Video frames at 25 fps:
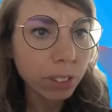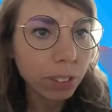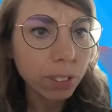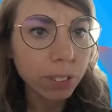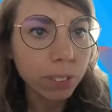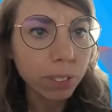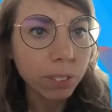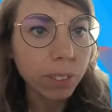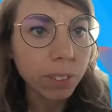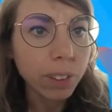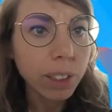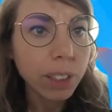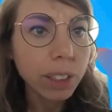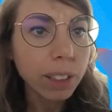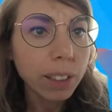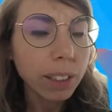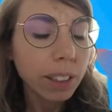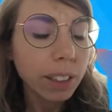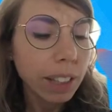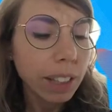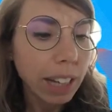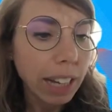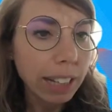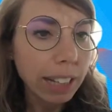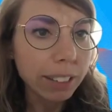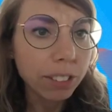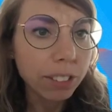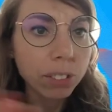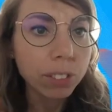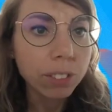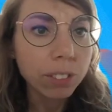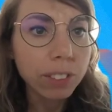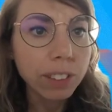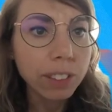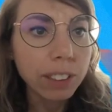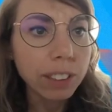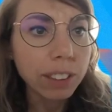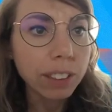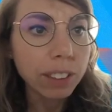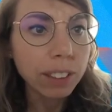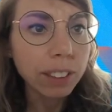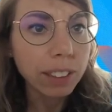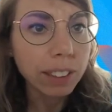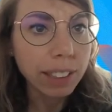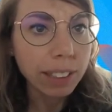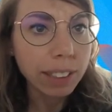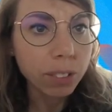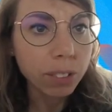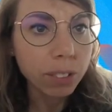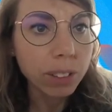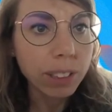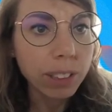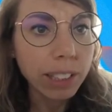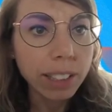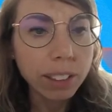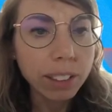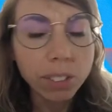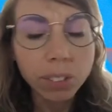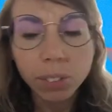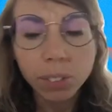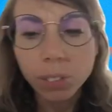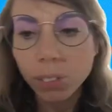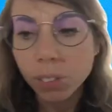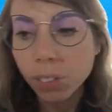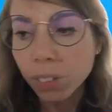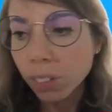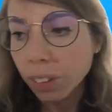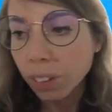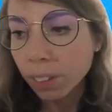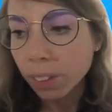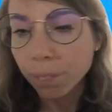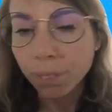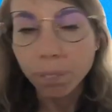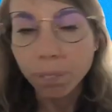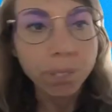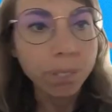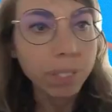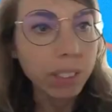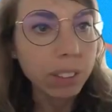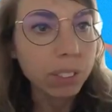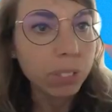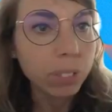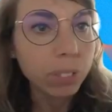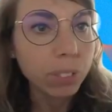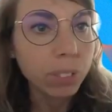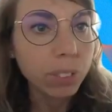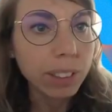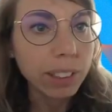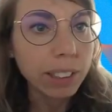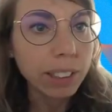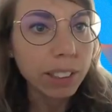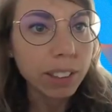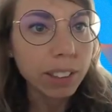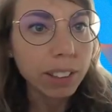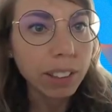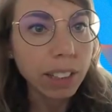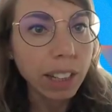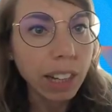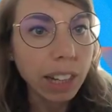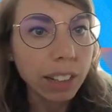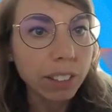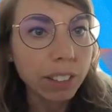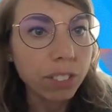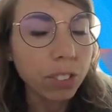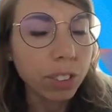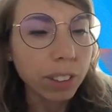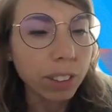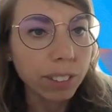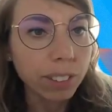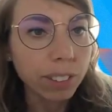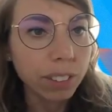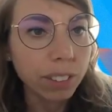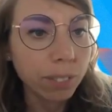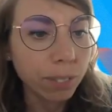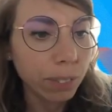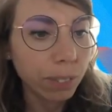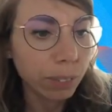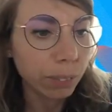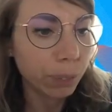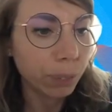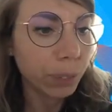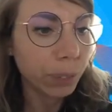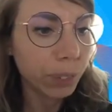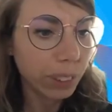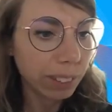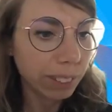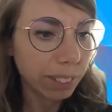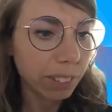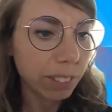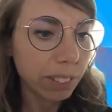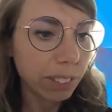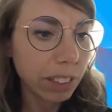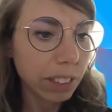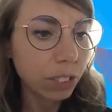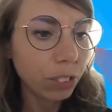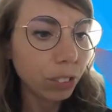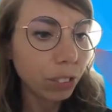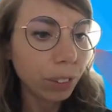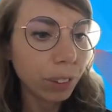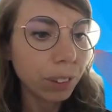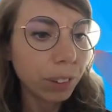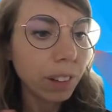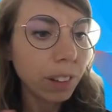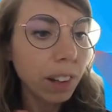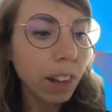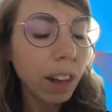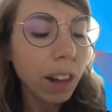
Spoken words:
So as you've seen yesterday through Pedro's and Jason's presentation,